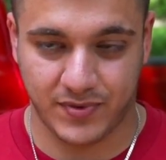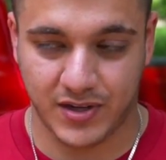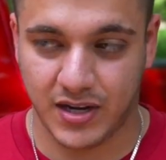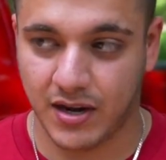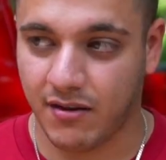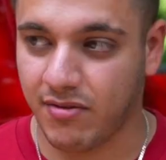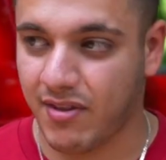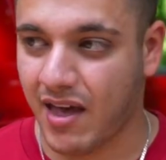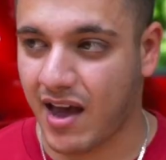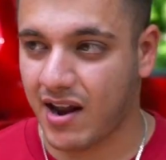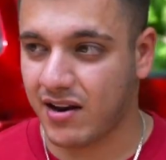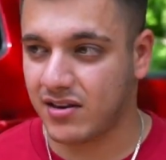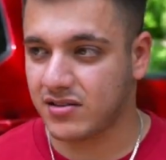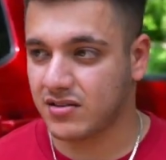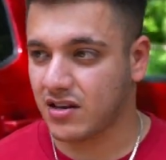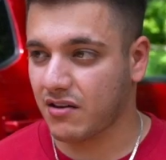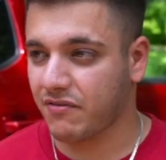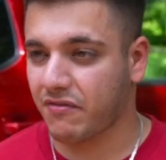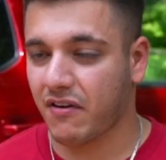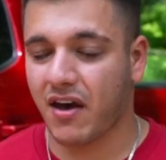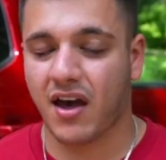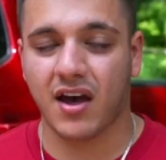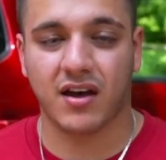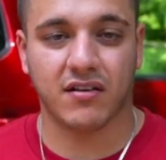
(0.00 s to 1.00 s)
And that is a
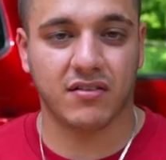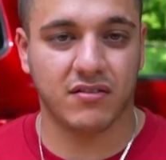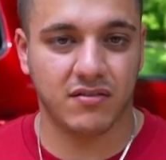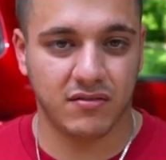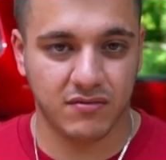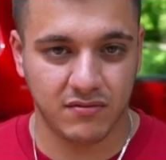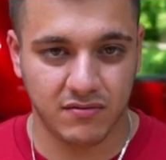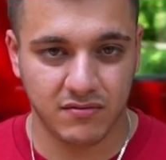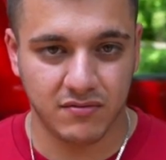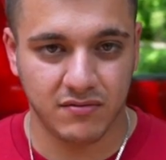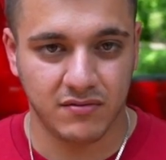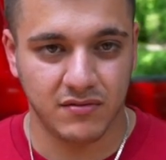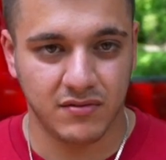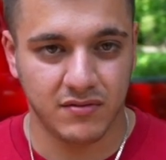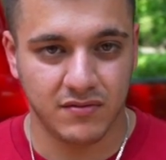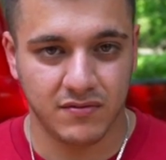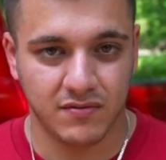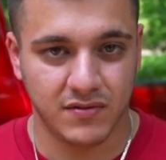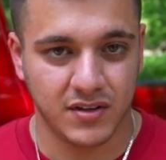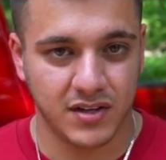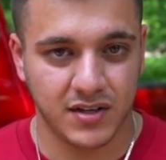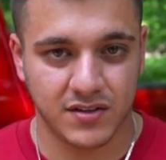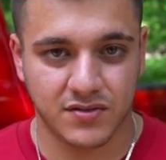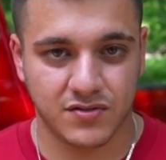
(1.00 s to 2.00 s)
fact.
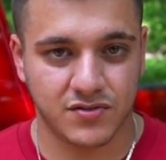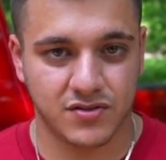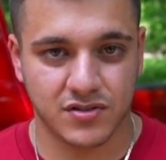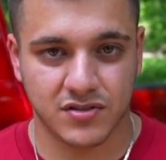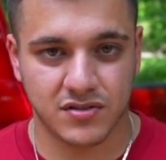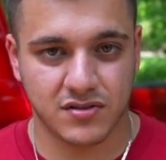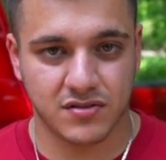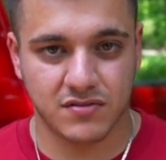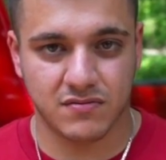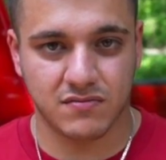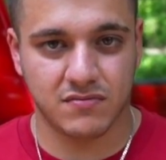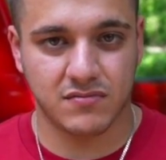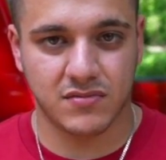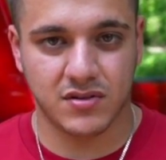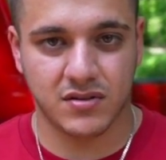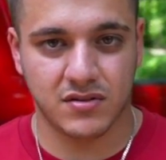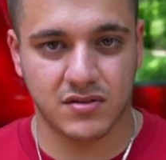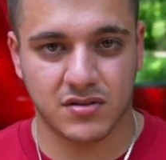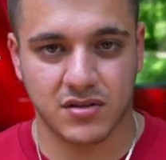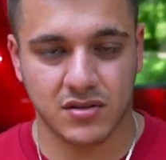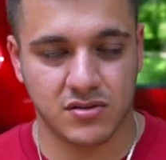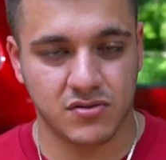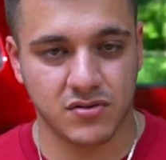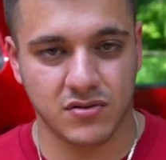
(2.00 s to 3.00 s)
It's just
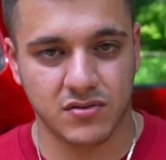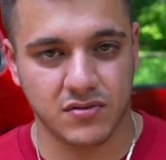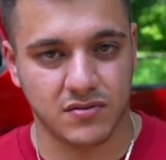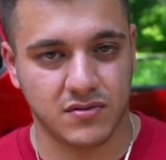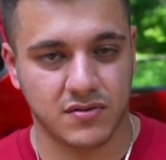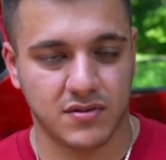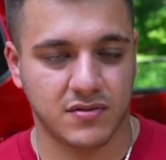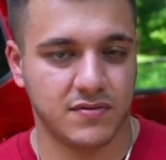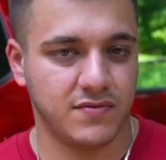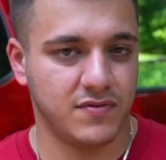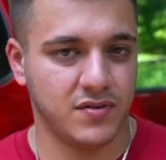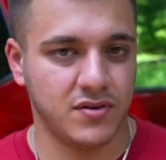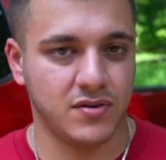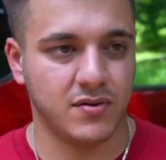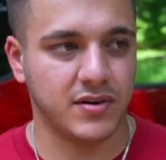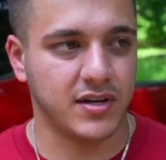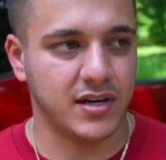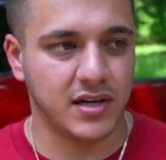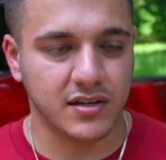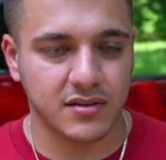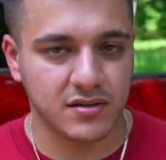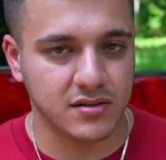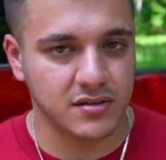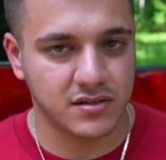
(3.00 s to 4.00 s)
the truth. If you don't
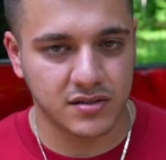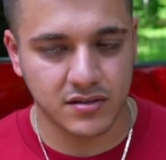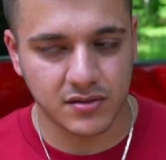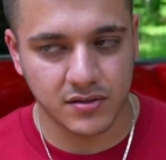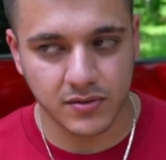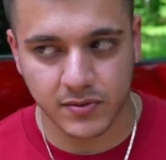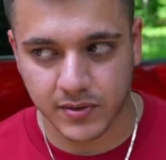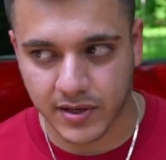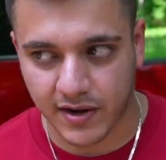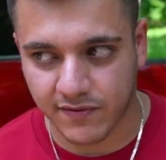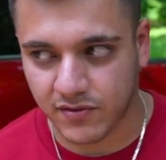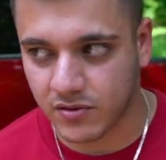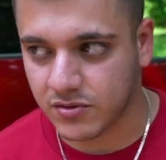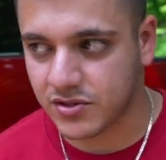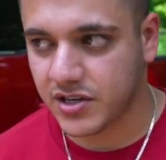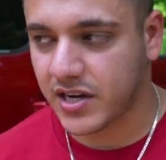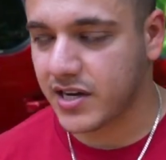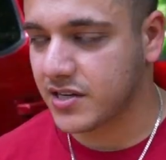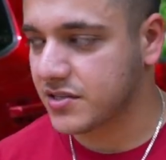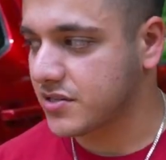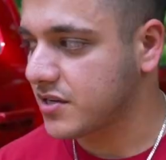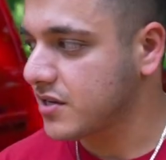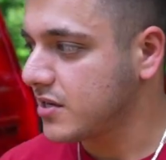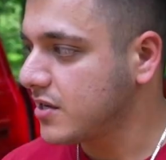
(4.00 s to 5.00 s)
get entered, you have no
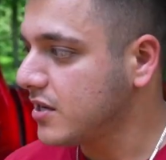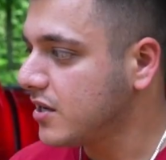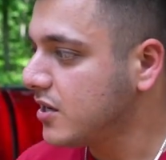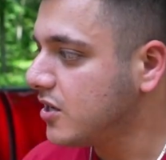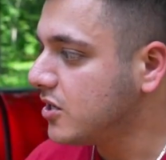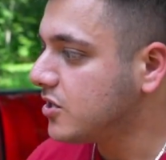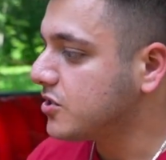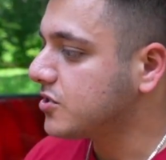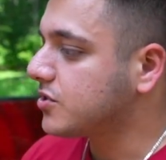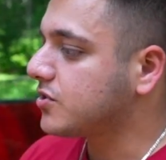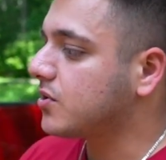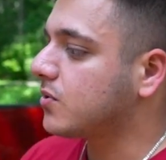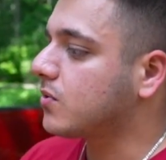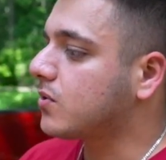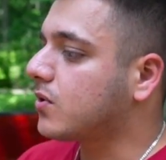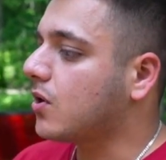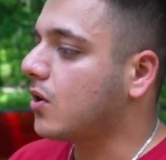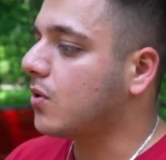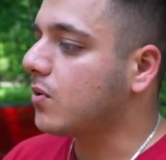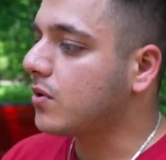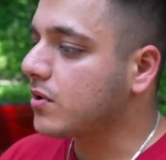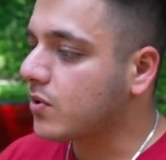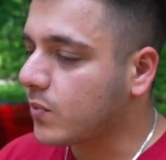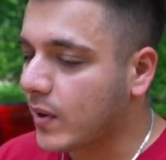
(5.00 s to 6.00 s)
chance. So
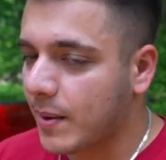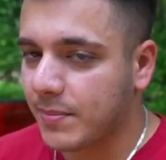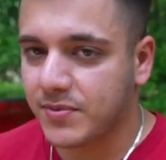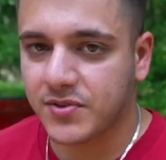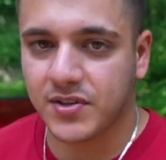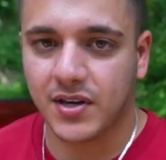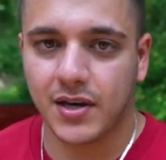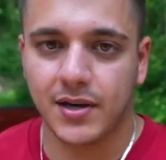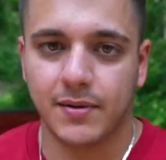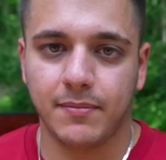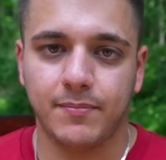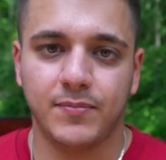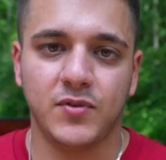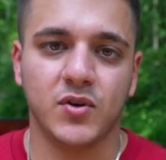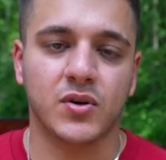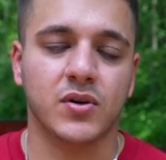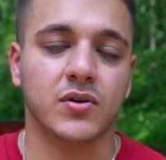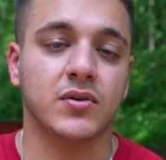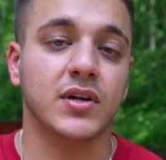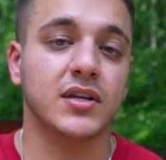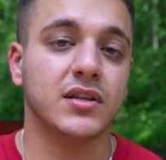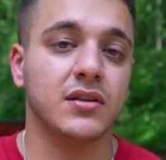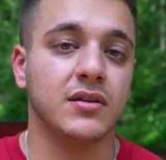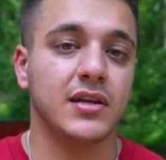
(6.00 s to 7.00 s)
go to the website. You can
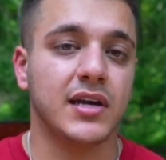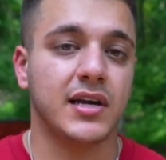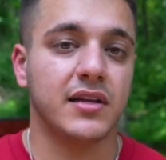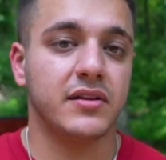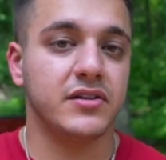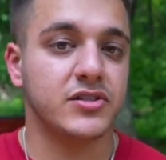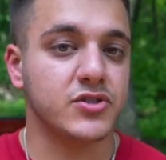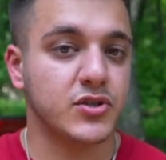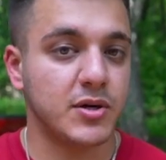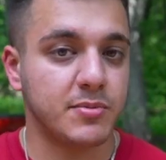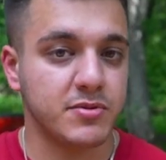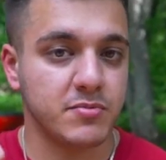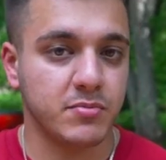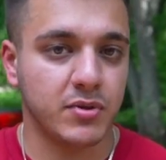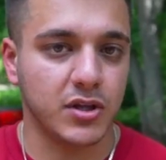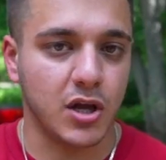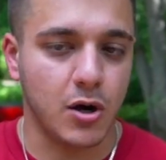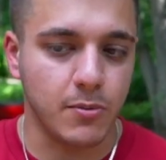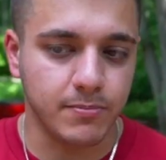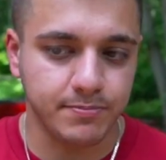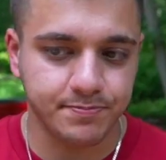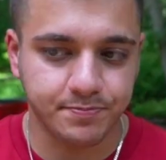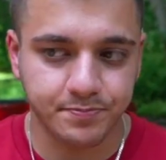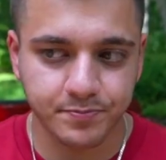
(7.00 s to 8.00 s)
click the link in the description
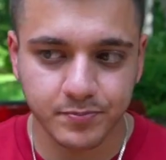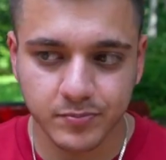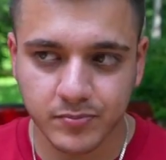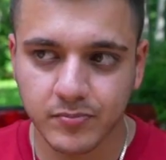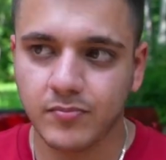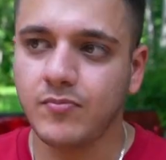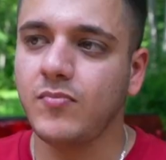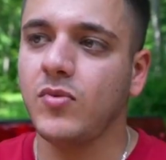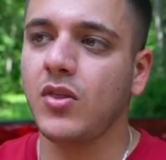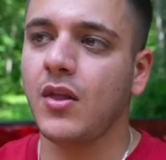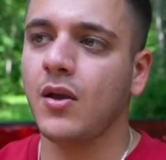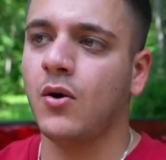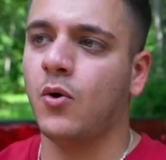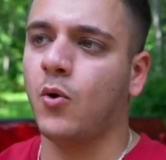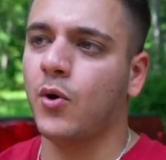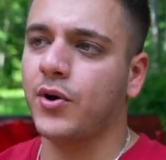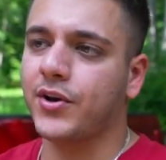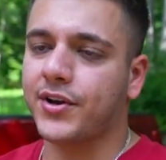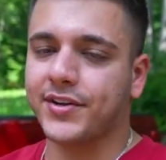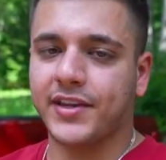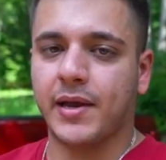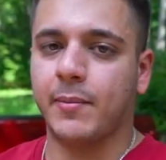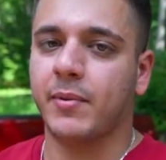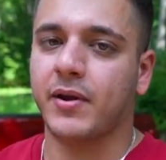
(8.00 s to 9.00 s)
below, or
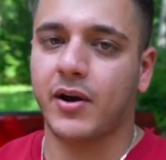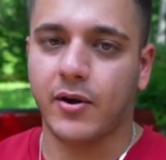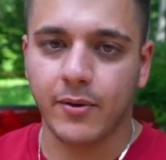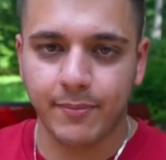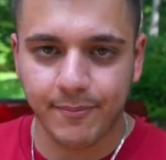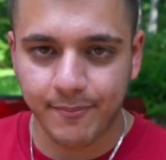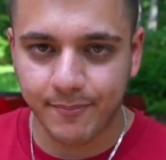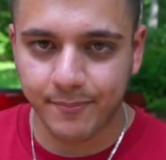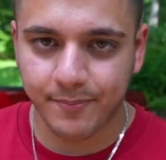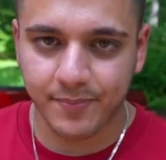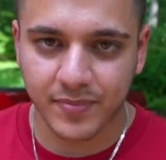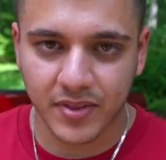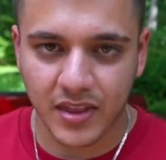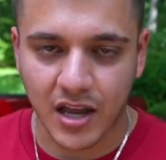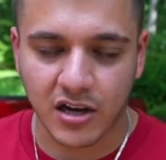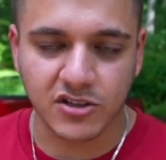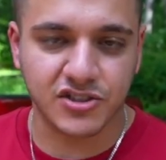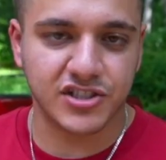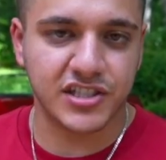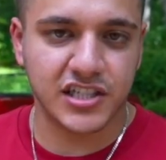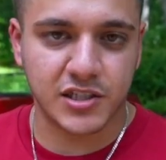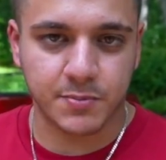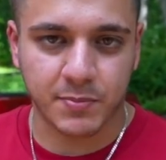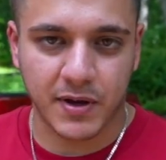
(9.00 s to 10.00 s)
you can type it out,
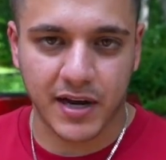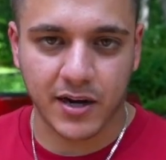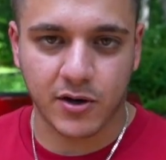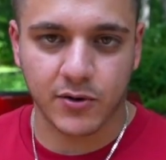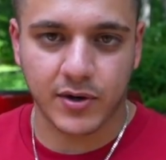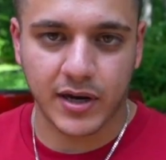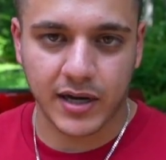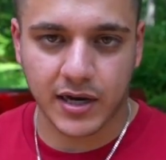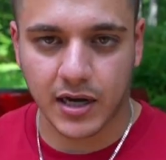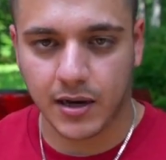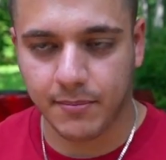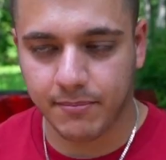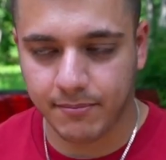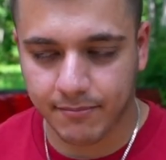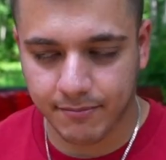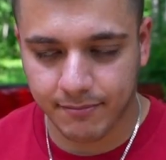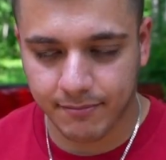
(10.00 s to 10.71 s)
lgnsupplyco.com.